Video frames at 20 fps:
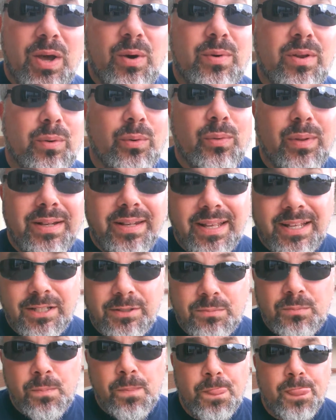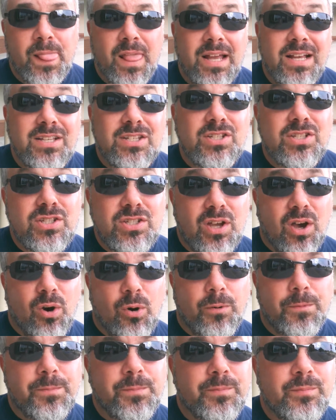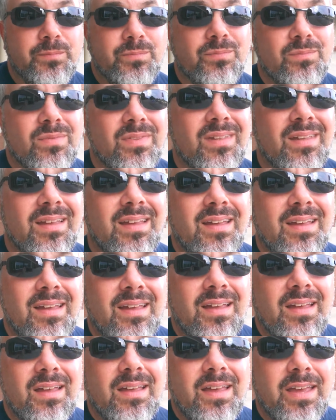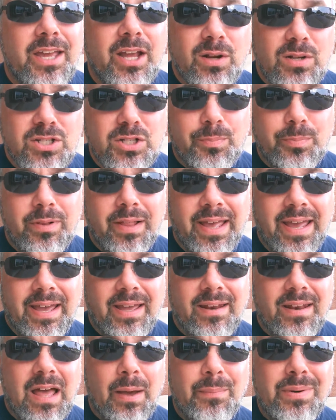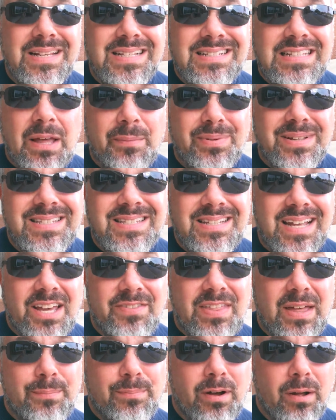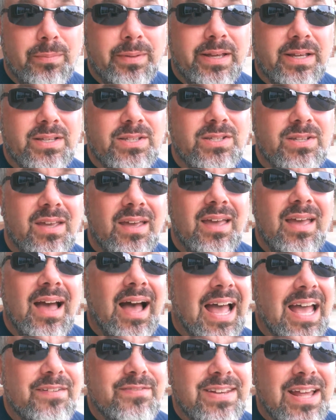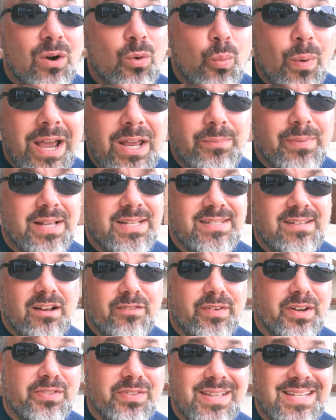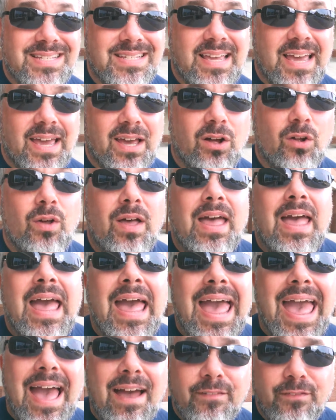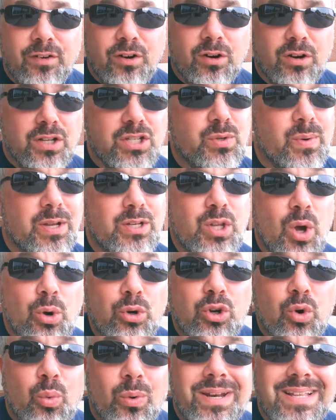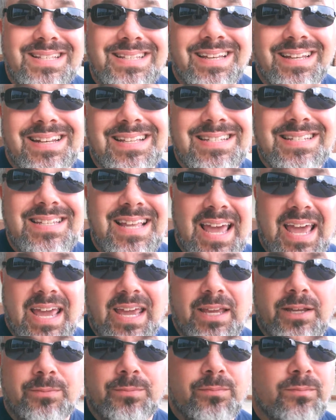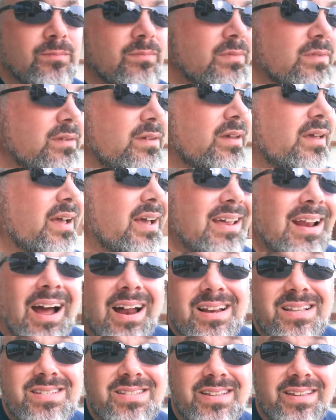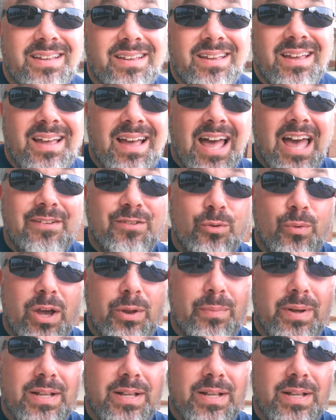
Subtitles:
weight when I really didn't. So, here's the plan. I'm going to step inside that Publix. I have not weighed myself on this scale ever, so I don't know what it's going to say. And honestly, I haven't weighed